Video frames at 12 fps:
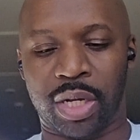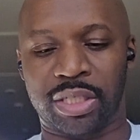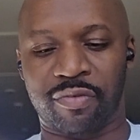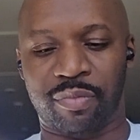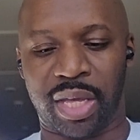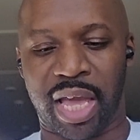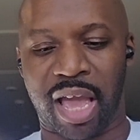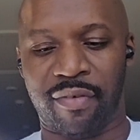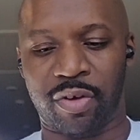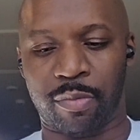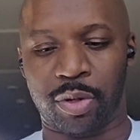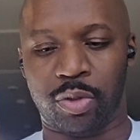
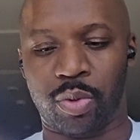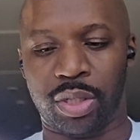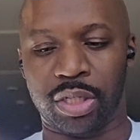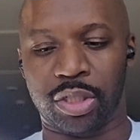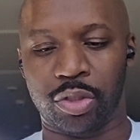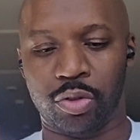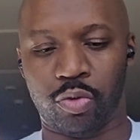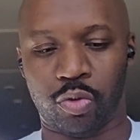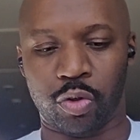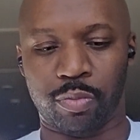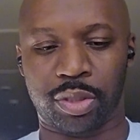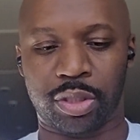behavior between the two
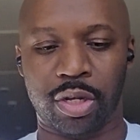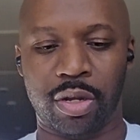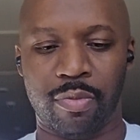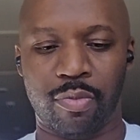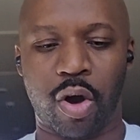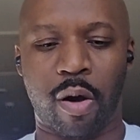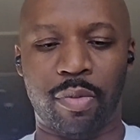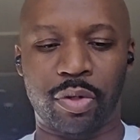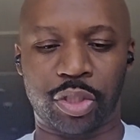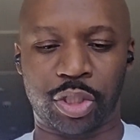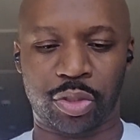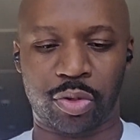groups will
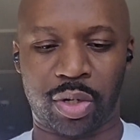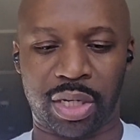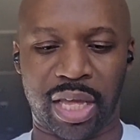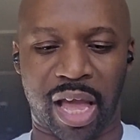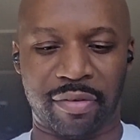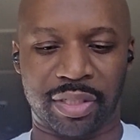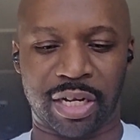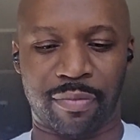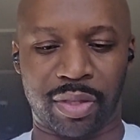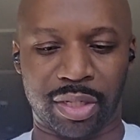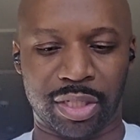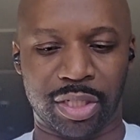almost surely have
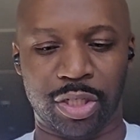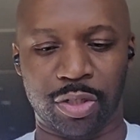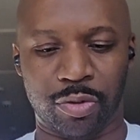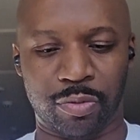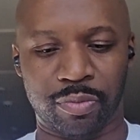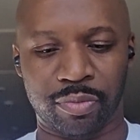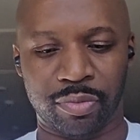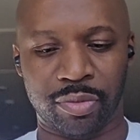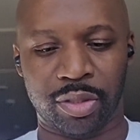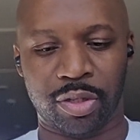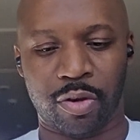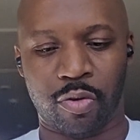something to do
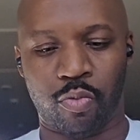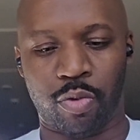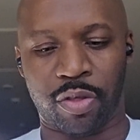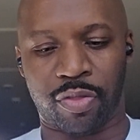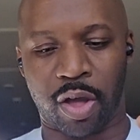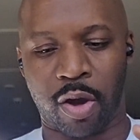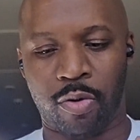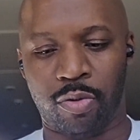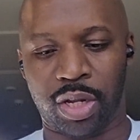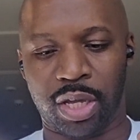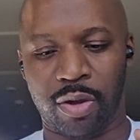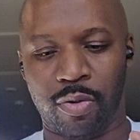with
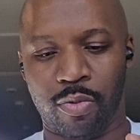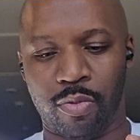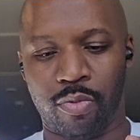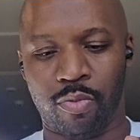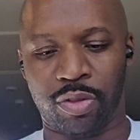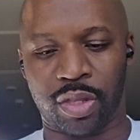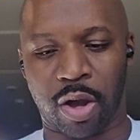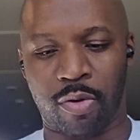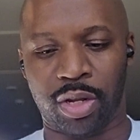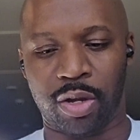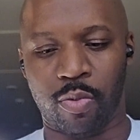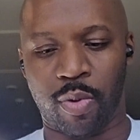the
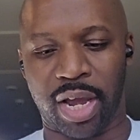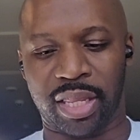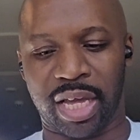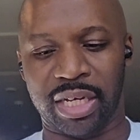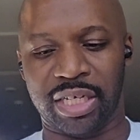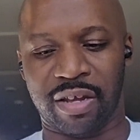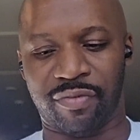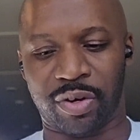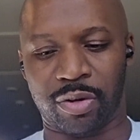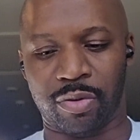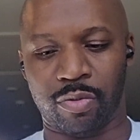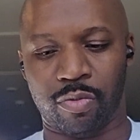only way they
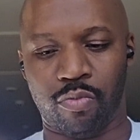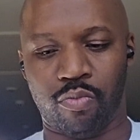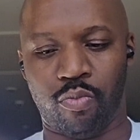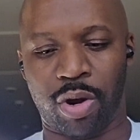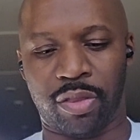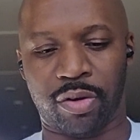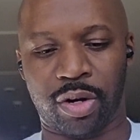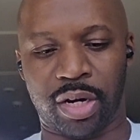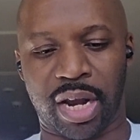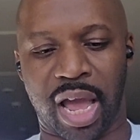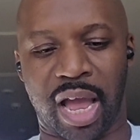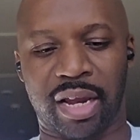differ, whether or
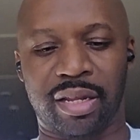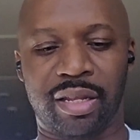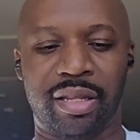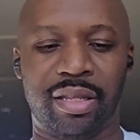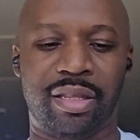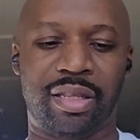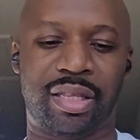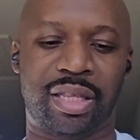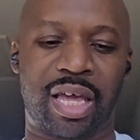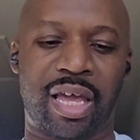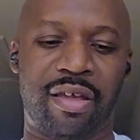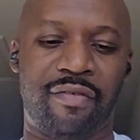not
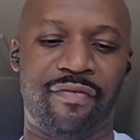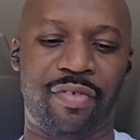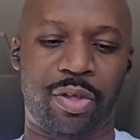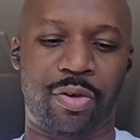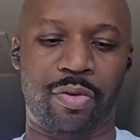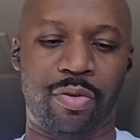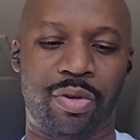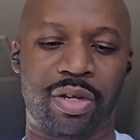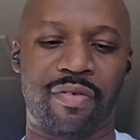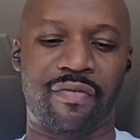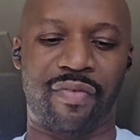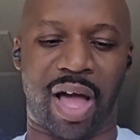they viewed
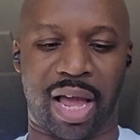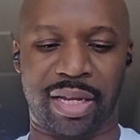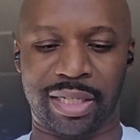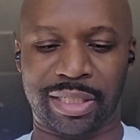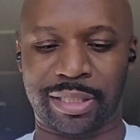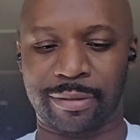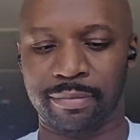violence.